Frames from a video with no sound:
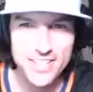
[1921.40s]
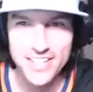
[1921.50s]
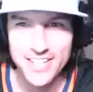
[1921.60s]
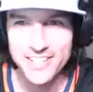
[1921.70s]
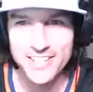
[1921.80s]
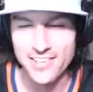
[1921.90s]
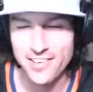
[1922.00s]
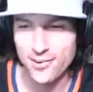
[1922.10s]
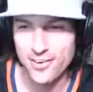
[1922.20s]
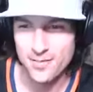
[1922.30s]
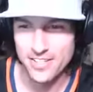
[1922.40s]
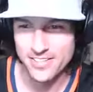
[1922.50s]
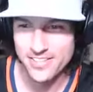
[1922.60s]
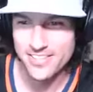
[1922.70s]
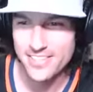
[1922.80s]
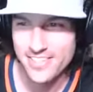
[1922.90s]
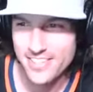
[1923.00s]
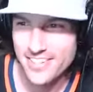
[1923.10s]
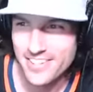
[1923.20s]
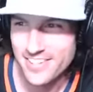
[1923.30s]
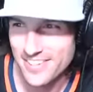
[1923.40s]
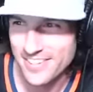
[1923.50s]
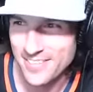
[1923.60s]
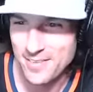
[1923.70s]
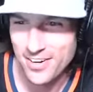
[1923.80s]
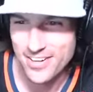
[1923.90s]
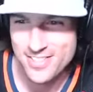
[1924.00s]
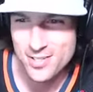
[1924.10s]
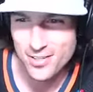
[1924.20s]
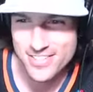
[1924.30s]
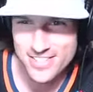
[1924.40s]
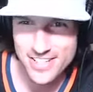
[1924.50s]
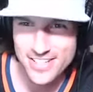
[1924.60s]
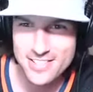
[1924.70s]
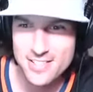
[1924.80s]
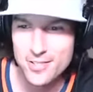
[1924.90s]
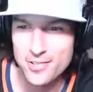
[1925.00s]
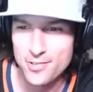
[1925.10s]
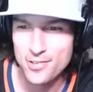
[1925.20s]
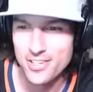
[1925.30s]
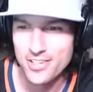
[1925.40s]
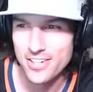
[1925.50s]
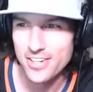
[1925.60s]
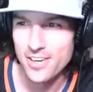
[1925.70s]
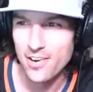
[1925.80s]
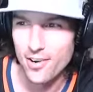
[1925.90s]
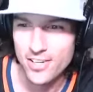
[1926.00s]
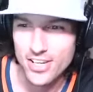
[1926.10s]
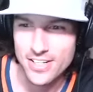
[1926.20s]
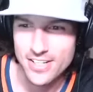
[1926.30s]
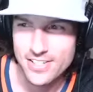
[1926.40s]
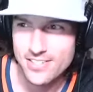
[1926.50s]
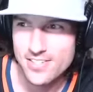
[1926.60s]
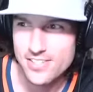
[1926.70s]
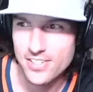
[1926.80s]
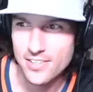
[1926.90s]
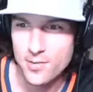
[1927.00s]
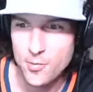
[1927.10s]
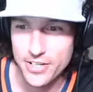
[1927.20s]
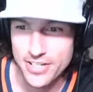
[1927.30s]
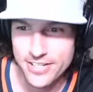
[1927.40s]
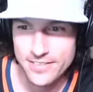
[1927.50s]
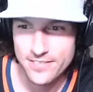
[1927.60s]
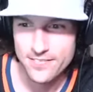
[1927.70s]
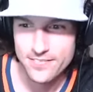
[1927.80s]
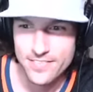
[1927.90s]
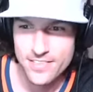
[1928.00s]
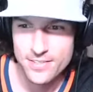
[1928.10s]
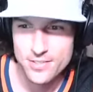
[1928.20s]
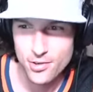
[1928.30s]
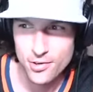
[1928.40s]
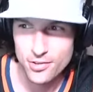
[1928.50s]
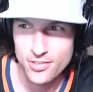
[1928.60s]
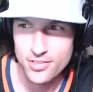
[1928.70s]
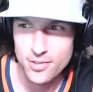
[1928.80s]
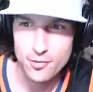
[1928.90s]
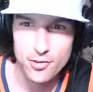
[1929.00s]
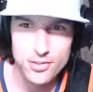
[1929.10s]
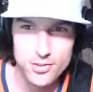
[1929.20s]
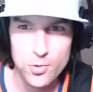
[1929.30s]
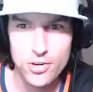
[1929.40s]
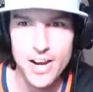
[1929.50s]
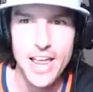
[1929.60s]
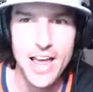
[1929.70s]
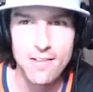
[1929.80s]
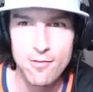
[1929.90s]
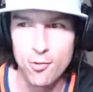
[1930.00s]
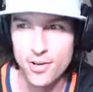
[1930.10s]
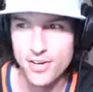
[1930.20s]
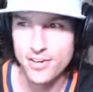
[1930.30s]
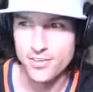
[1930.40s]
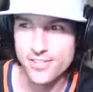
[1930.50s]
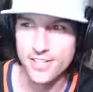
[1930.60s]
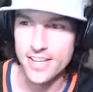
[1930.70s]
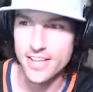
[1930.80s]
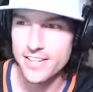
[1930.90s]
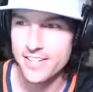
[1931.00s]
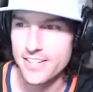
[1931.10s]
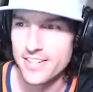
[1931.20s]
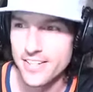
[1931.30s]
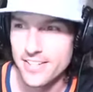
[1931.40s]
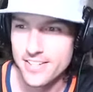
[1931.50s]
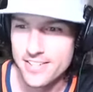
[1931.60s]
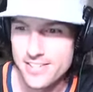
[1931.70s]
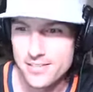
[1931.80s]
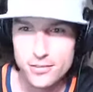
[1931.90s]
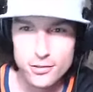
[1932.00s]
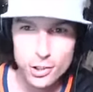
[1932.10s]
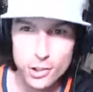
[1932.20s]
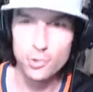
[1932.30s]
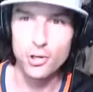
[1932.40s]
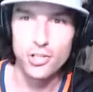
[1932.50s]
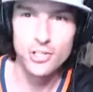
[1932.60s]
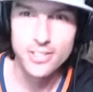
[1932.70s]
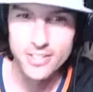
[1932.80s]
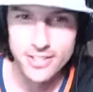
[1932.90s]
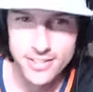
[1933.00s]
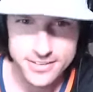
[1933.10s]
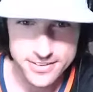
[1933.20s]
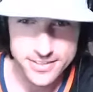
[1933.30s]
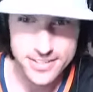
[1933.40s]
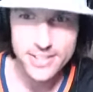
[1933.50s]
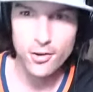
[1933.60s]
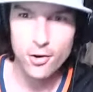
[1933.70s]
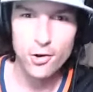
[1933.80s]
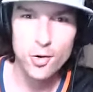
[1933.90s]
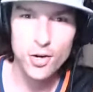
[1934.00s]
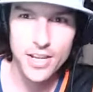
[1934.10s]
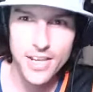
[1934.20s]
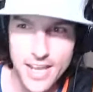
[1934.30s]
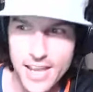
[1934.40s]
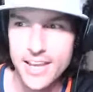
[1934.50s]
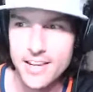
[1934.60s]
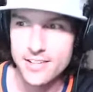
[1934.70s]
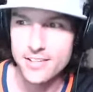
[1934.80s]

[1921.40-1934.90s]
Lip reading: Canadian at heart, man. All right, so let's get into our Canadian slang of the week. So the first word I have for you here today is toque. Toque.